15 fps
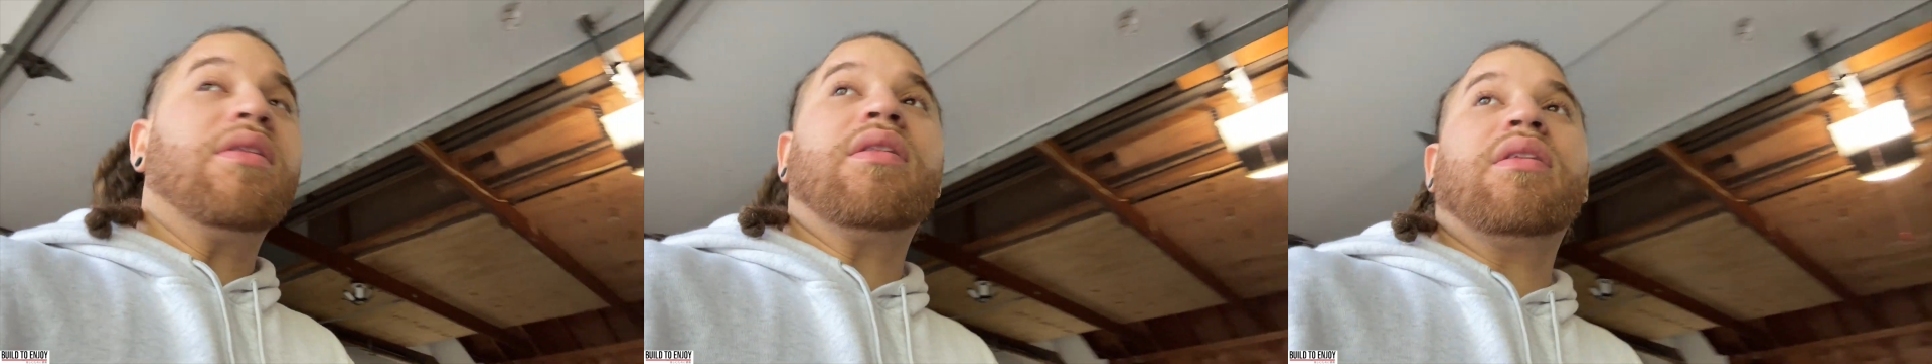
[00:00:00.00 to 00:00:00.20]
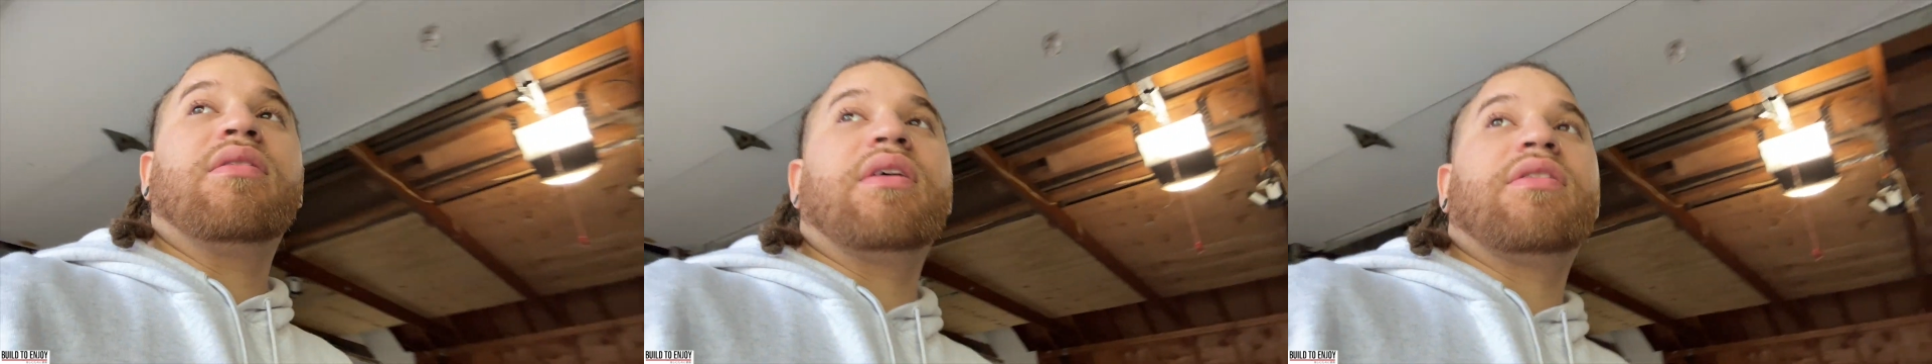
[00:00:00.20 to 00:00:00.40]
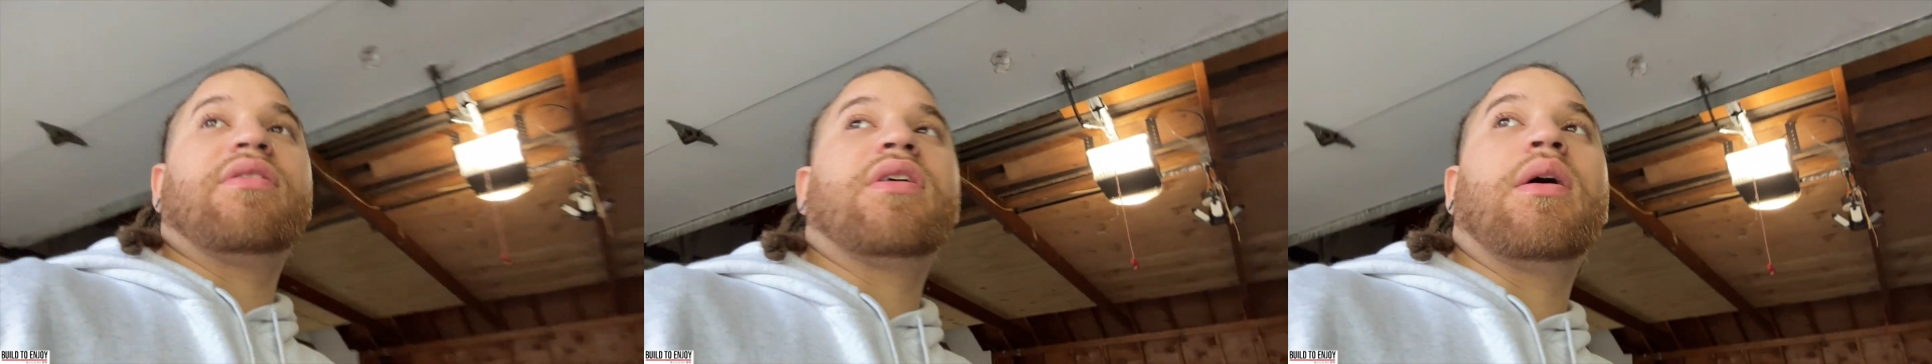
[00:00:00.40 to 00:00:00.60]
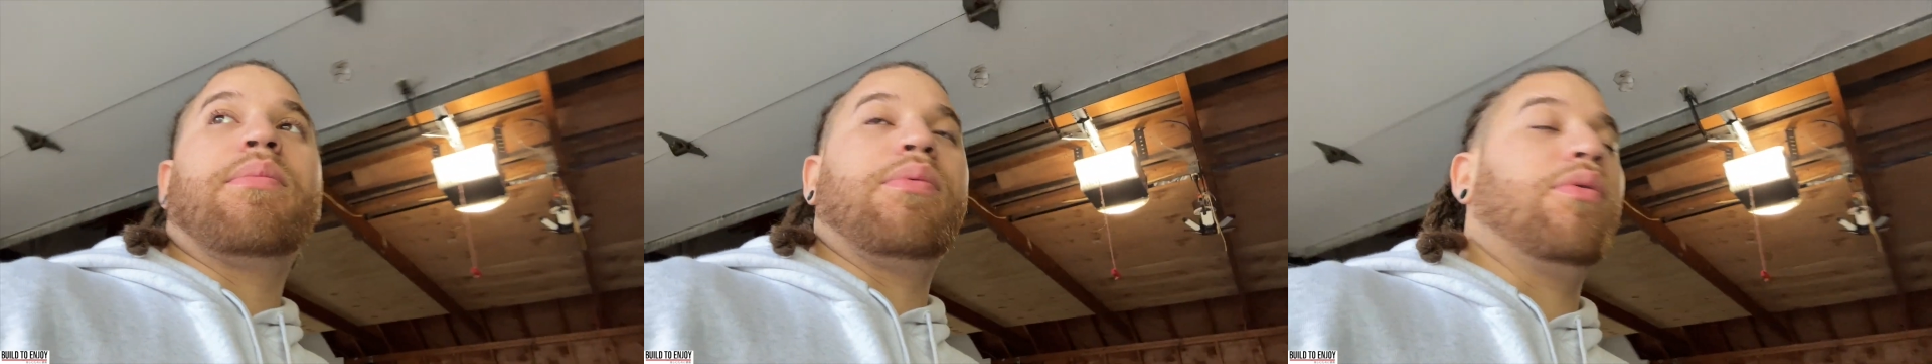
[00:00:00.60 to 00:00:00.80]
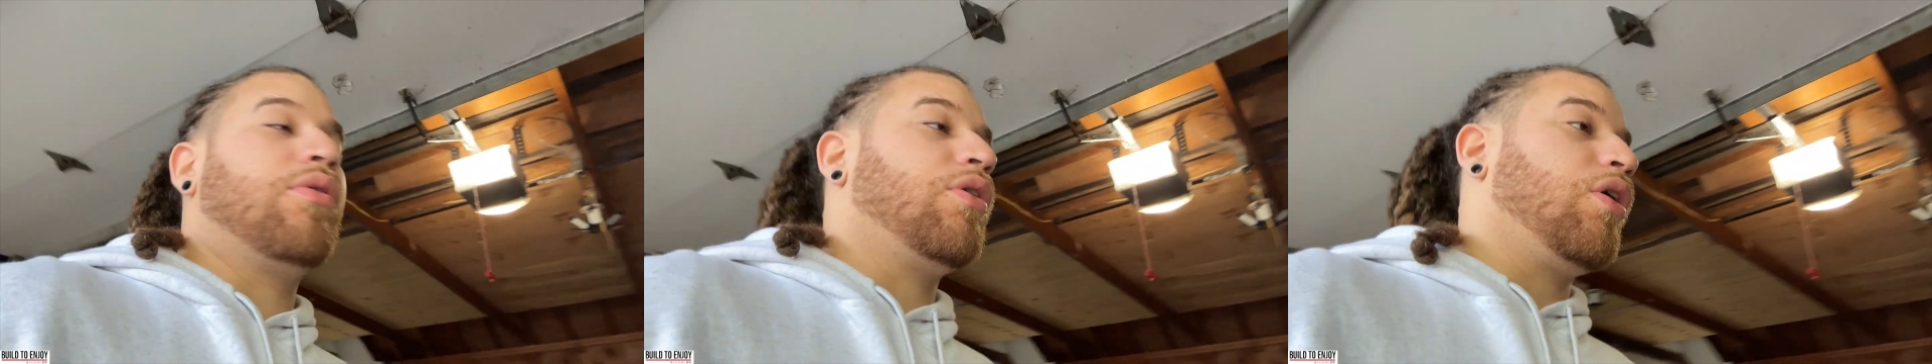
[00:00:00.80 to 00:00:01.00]
There's like a
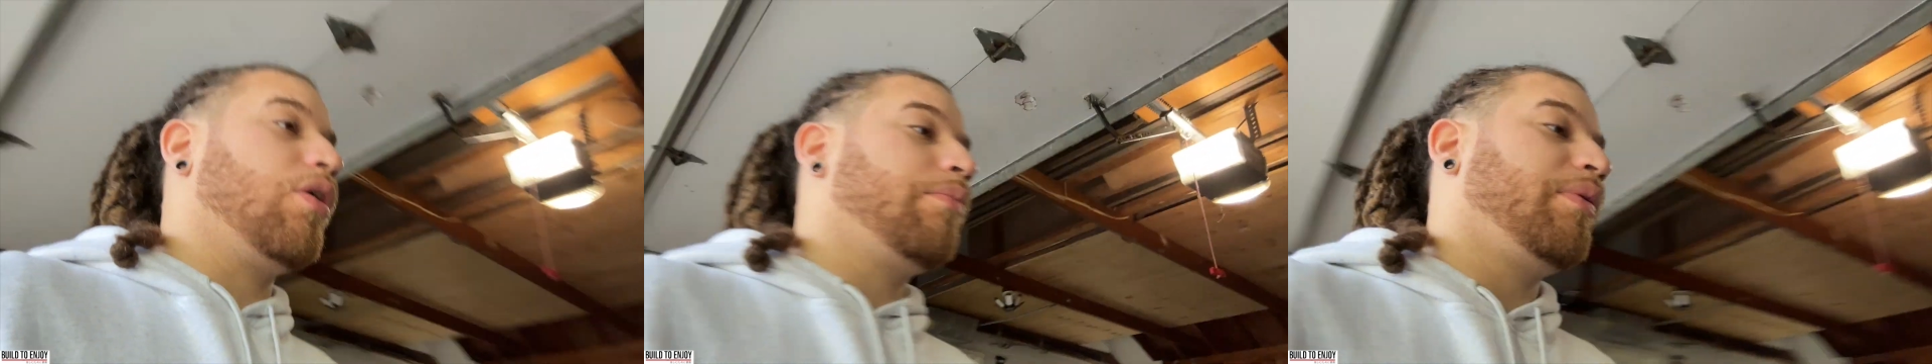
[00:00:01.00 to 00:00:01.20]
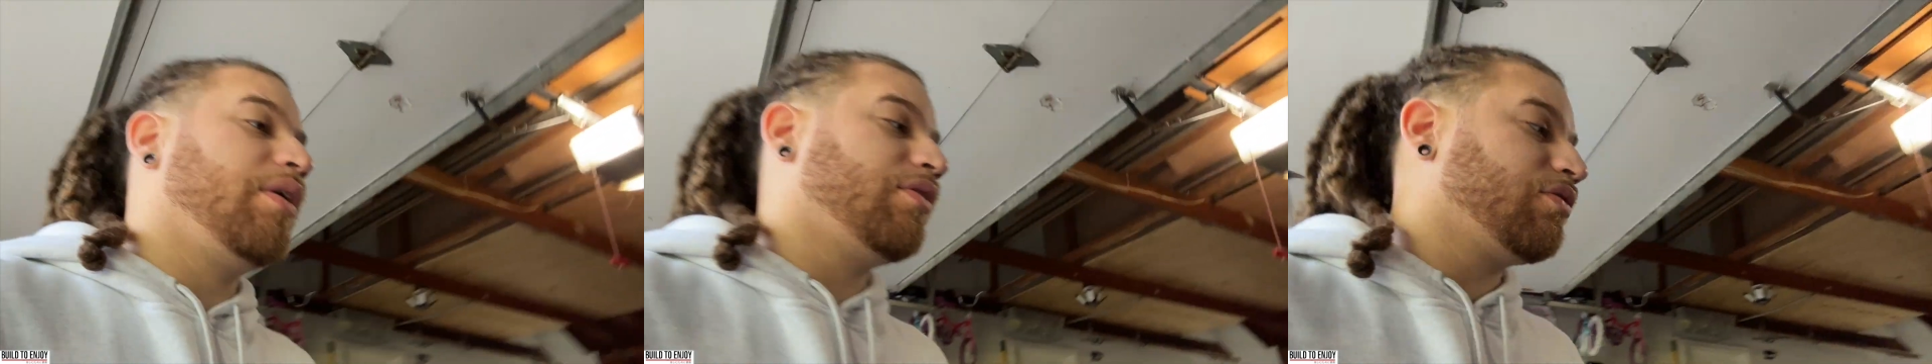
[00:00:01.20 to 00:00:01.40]
couple car meets,